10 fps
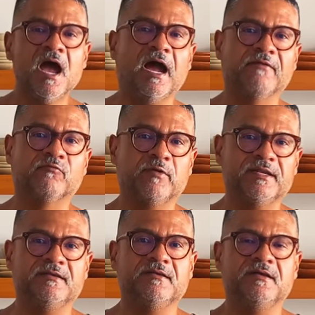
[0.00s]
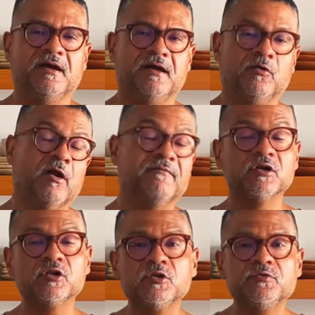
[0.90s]
I've written uh, or I've
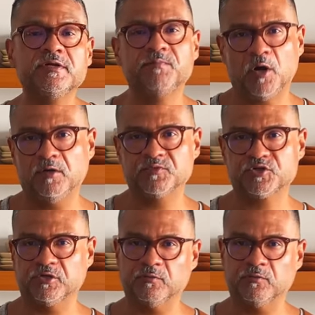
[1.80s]
included palm sugar,